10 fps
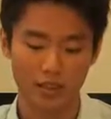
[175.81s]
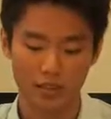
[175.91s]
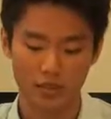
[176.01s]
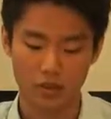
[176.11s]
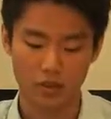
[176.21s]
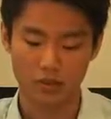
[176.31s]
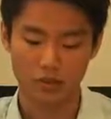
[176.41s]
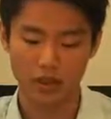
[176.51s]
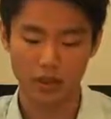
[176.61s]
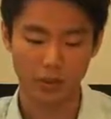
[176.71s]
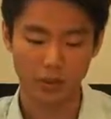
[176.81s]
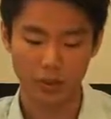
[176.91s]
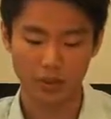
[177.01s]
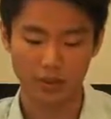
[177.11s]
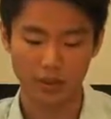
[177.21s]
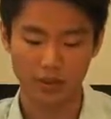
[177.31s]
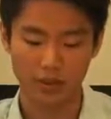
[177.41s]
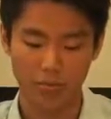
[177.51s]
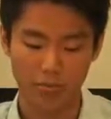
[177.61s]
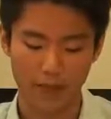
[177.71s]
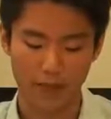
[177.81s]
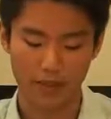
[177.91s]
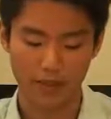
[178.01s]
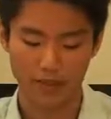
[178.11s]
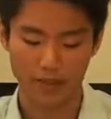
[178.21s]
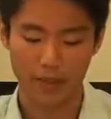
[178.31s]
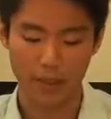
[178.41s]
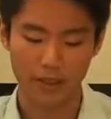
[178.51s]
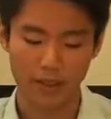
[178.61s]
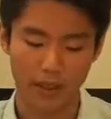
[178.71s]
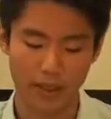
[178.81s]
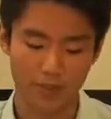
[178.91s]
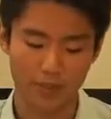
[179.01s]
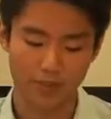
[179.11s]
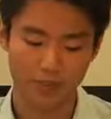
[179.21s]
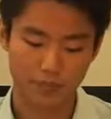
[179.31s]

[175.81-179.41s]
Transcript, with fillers: So, for example, when I mean, um,